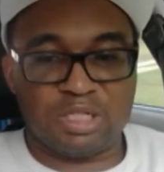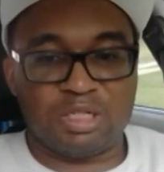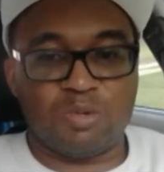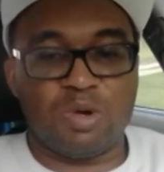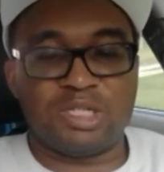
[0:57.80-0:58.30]

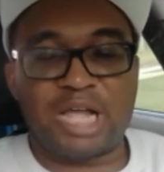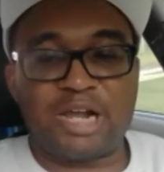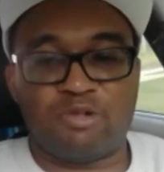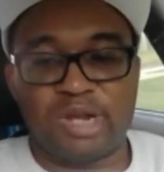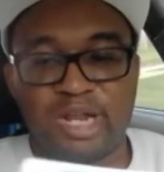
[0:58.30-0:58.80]
The ones I
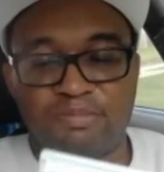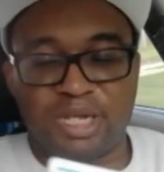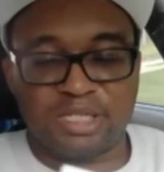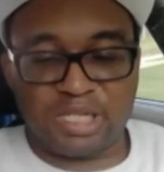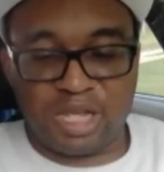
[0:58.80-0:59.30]
created
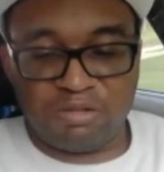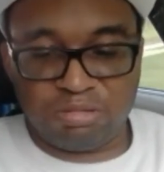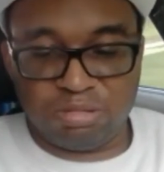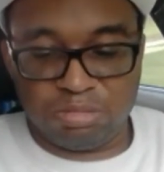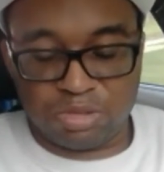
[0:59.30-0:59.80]
myself.
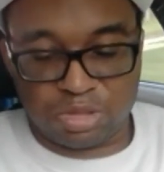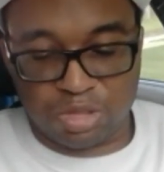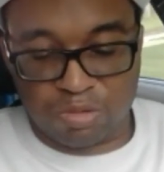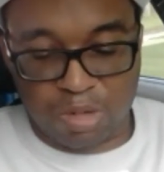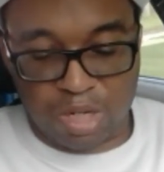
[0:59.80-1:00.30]

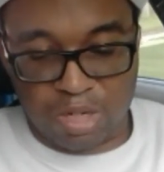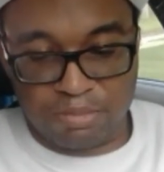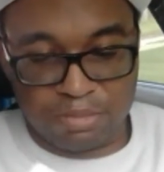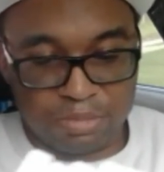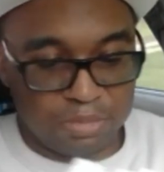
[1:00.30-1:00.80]
So
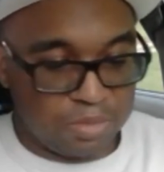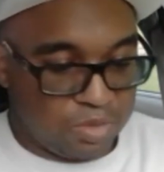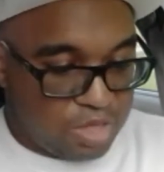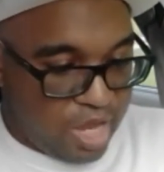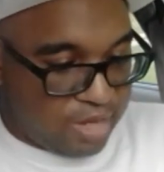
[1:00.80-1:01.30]
uh,
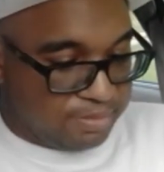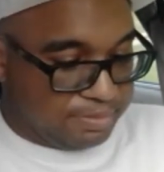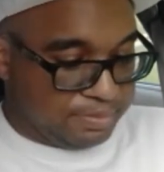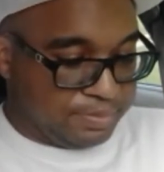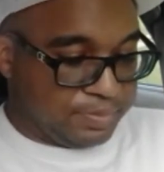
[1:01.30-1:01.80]
yeah.
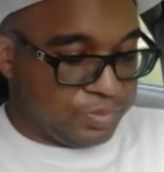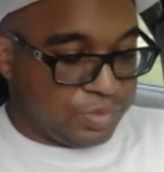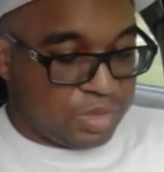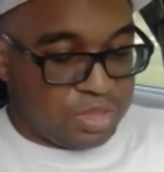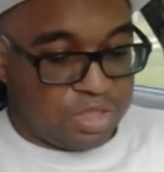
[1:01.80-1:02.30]

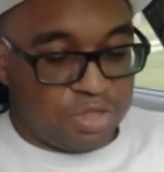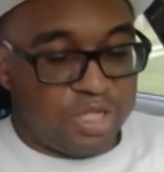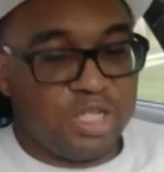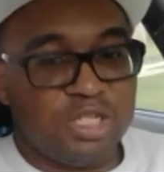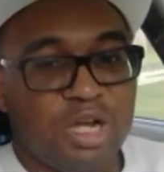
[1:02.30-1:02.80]
So
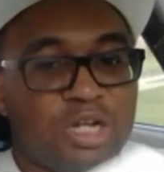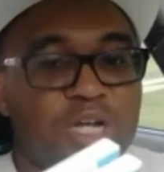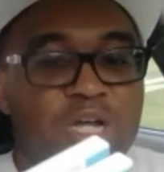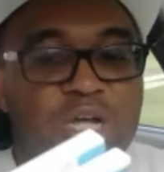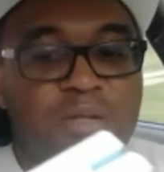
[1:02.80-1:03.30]
these are
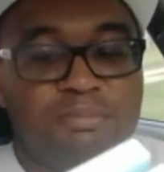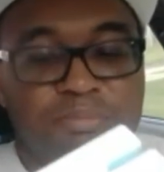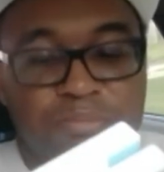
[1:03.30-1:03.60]
the um,